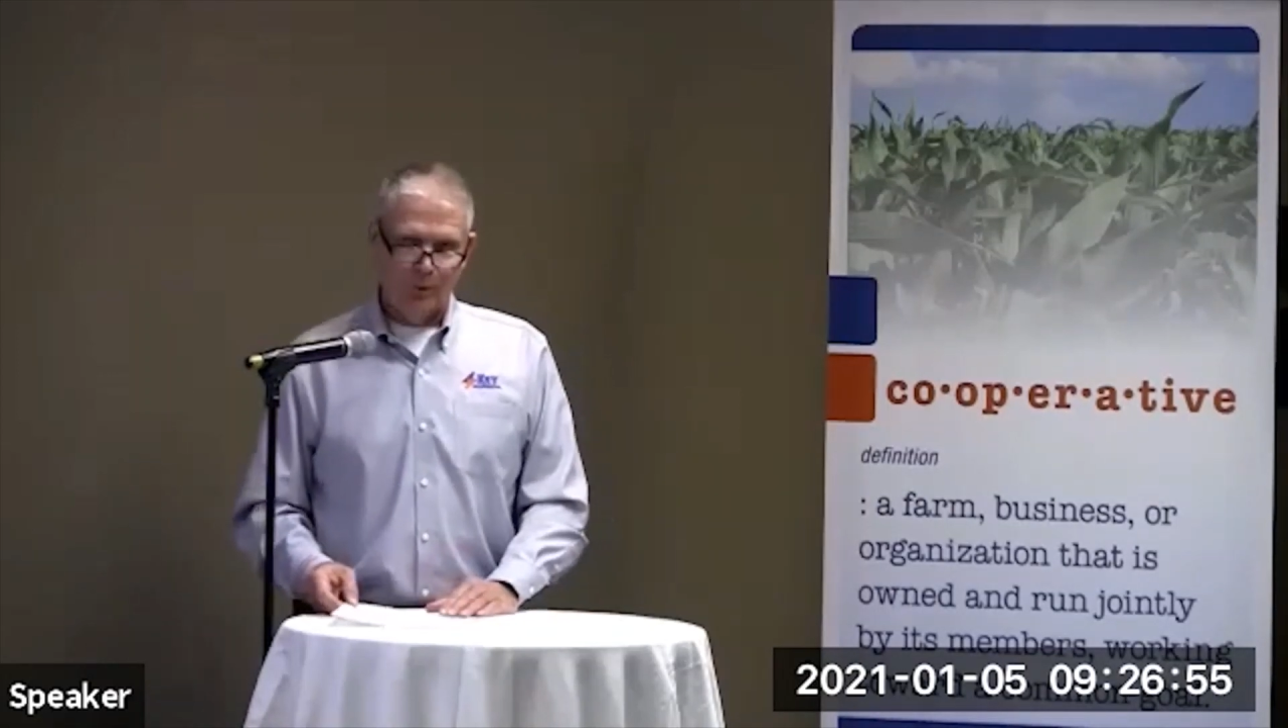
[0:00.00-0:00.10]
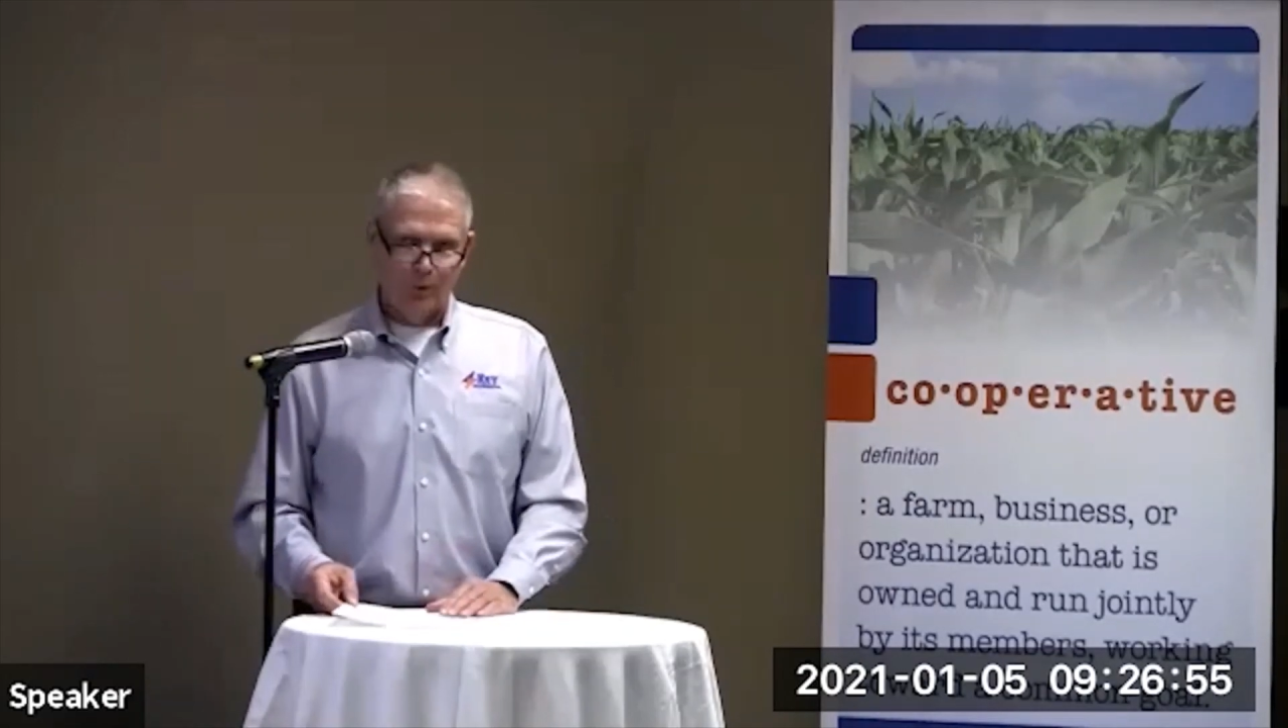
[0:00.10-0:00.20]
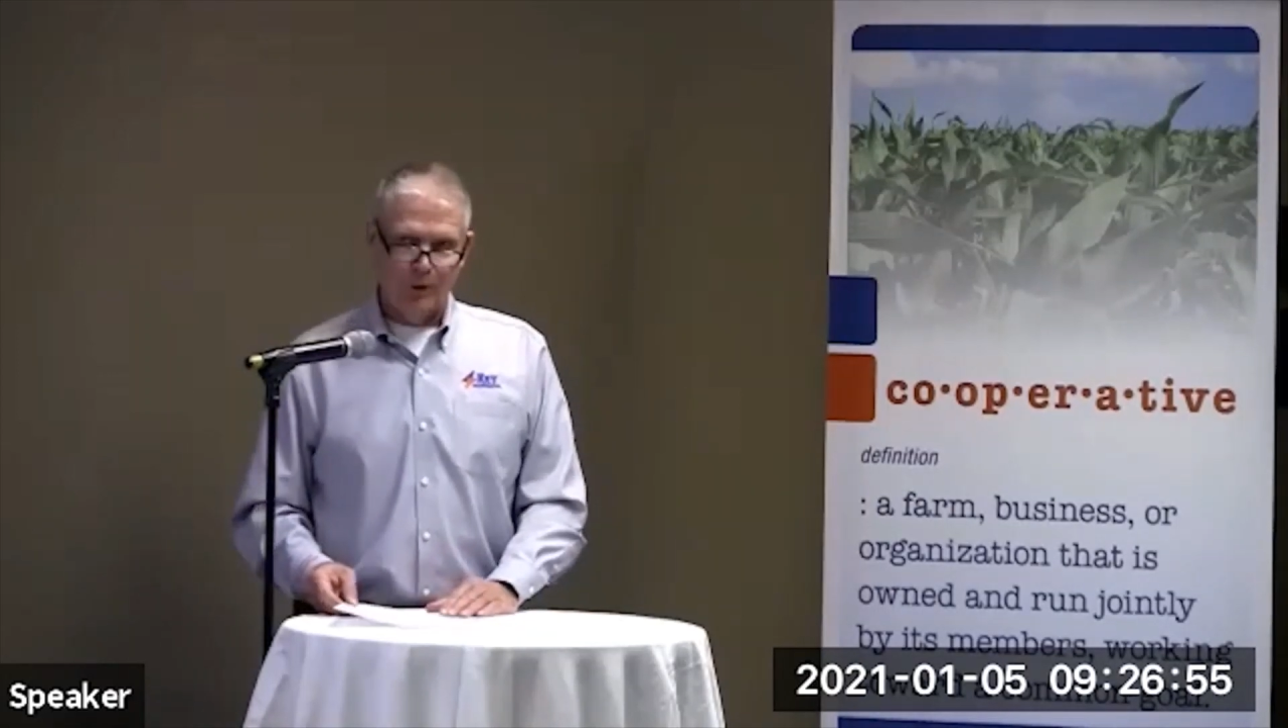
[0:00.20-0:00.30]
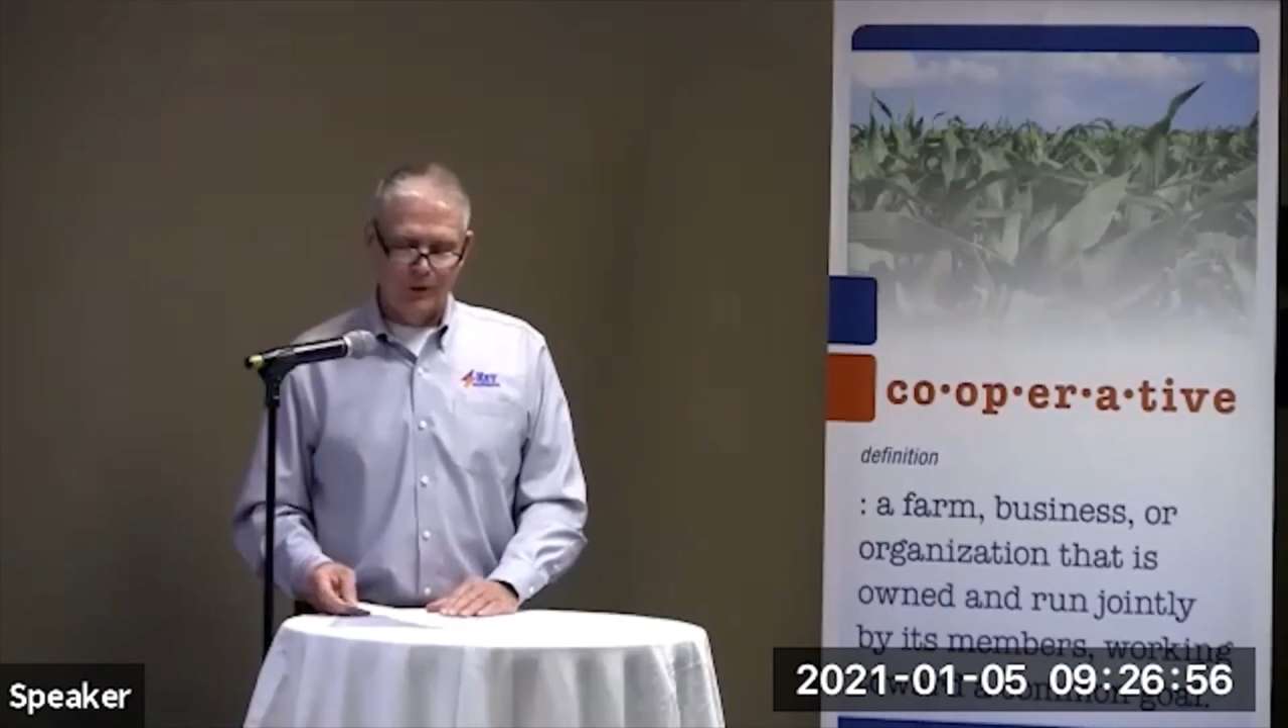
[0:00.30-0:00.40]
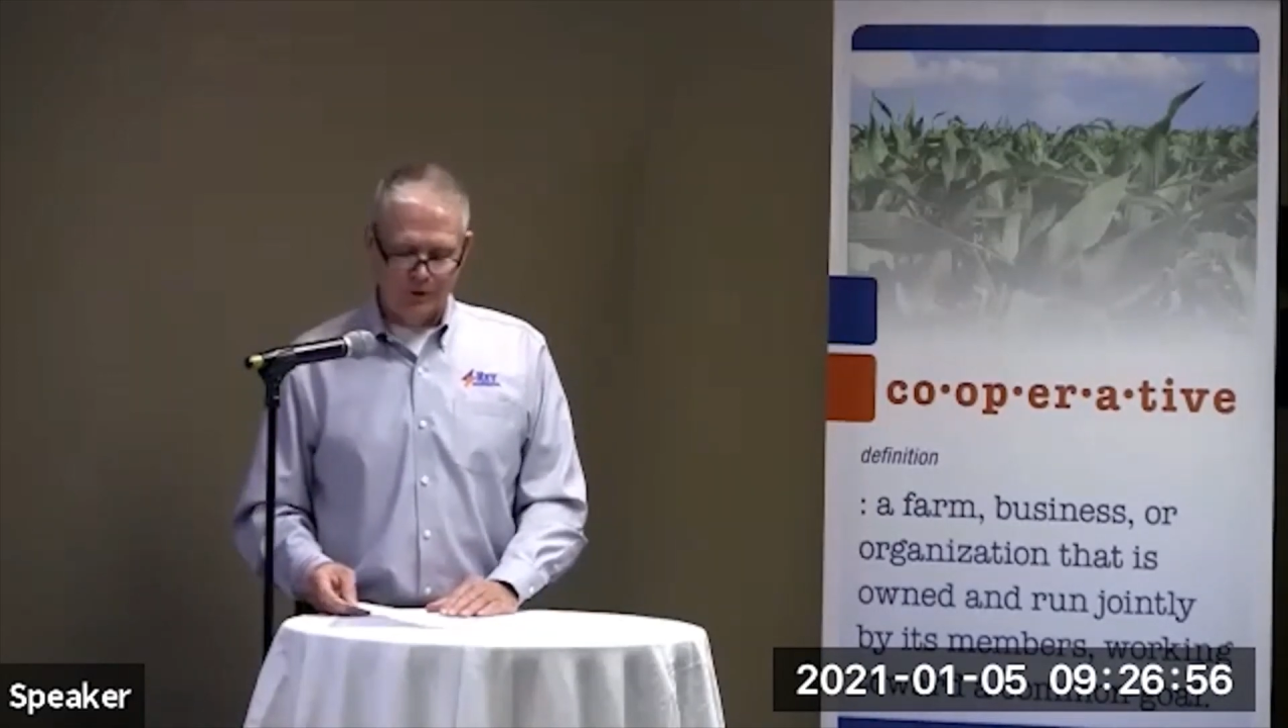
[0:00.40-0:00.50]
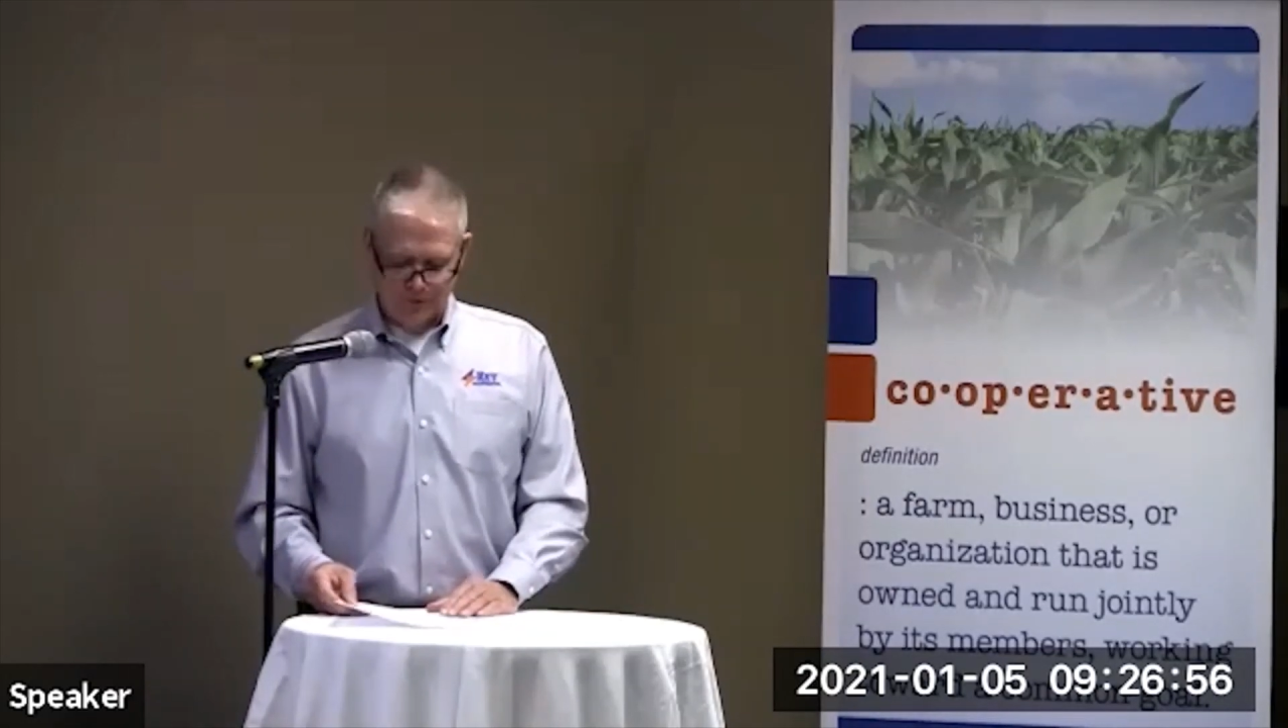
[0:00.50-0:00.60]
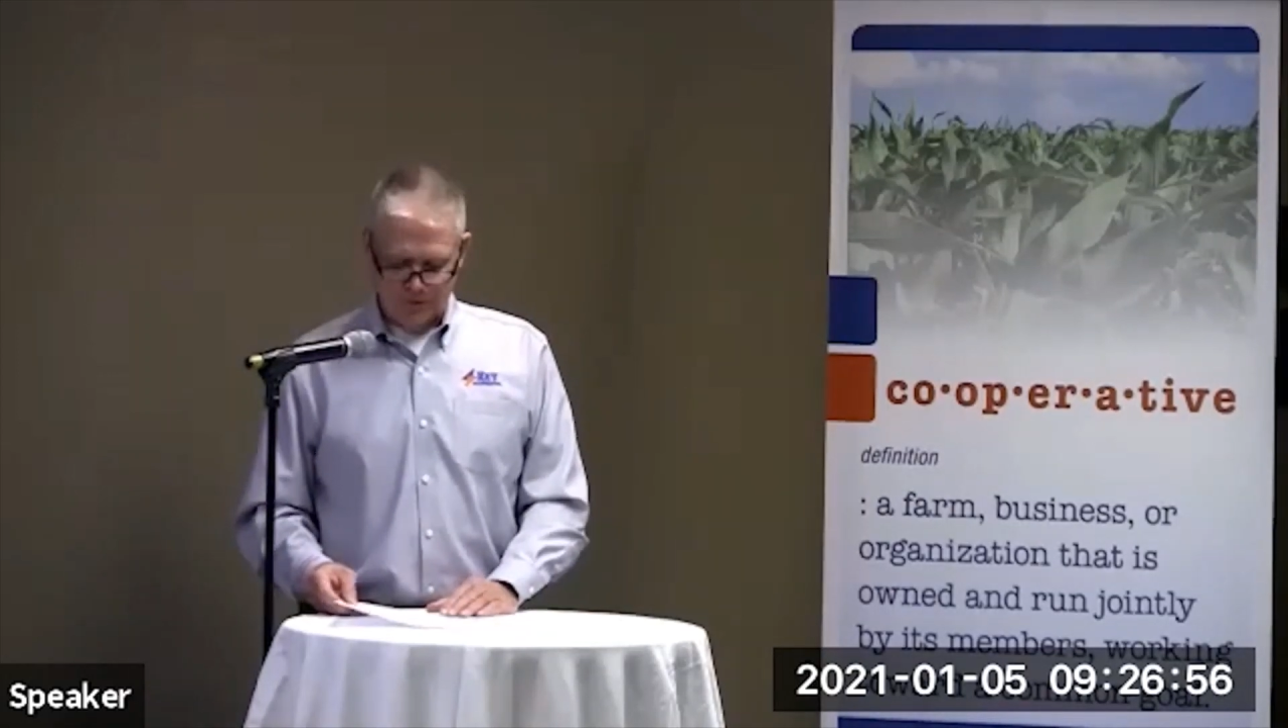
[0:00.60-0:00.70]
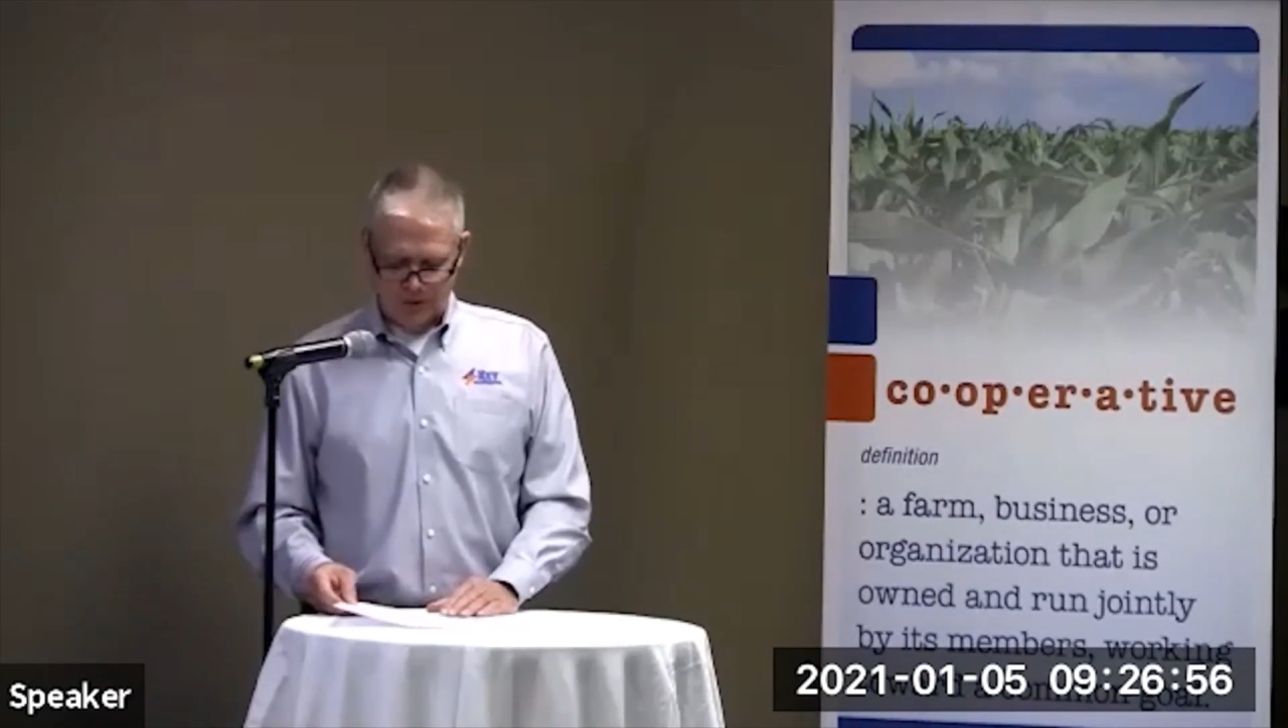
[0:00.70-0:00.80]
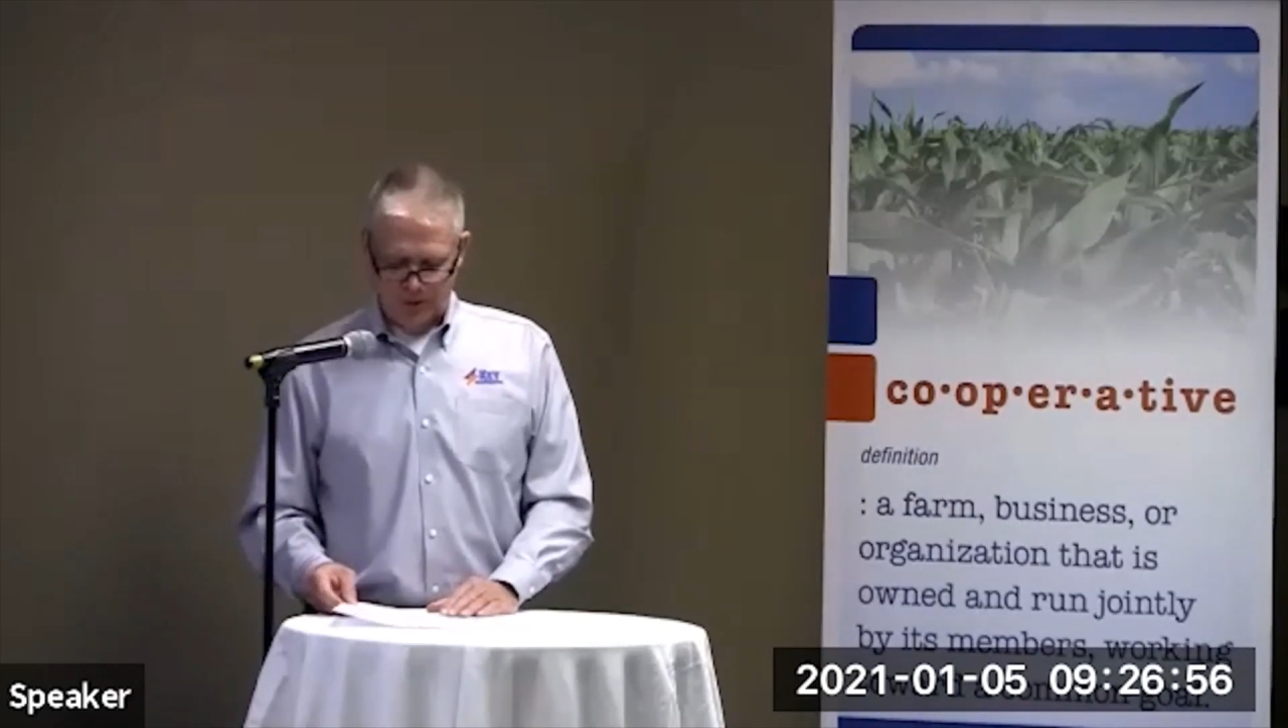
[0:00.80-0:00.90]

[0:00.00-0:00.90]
employees and